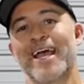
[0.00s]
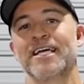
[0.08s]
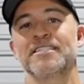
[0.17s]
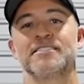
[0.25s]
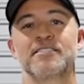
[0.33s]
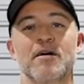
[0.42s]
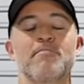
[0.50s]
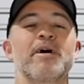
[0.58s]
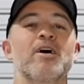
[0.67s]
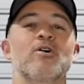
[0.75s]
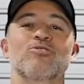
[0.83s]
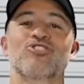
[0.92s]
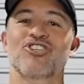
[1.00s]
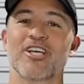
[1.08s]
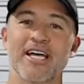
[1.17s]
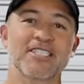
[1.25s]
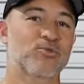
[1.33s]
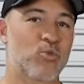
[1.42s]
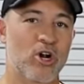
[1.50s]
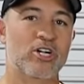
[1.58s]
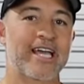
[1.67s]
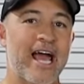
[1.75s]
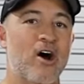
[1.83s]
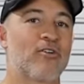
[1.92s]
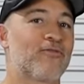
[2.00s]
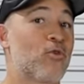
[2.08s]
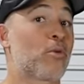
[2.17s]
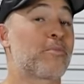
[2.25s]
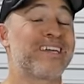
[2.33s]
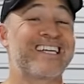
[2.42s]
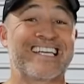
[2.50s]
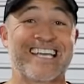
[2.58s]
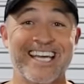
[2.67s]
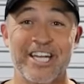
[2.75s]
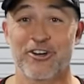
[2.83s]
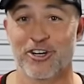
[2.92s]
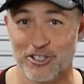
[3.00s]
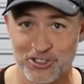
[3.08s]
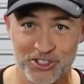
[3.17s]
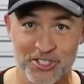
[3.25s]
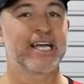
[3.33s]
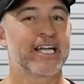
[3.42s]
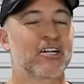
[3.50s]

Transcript: a dumbbell chest workout for beginners.